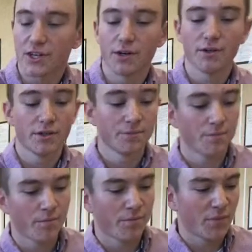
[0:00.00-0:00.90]
So
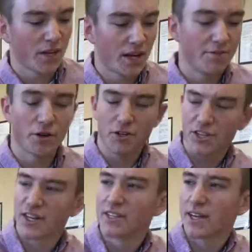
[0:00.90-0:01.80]
if you
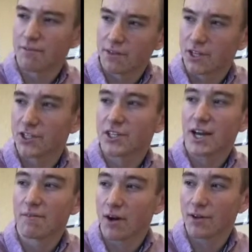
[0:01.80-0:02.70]
understand the definitions,
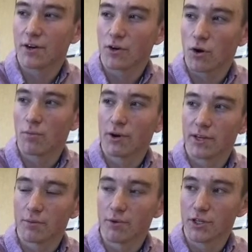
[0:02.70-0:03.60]
cap how they're
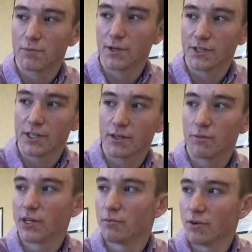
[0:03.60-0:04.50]
incorporated into bridge
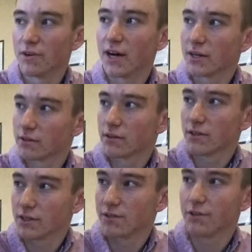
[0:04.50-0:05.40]
building, we can move on.
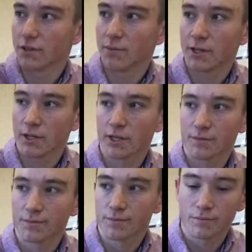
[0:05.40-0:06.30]
You feel about that?
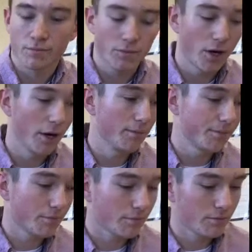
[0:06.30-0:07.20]
Alright.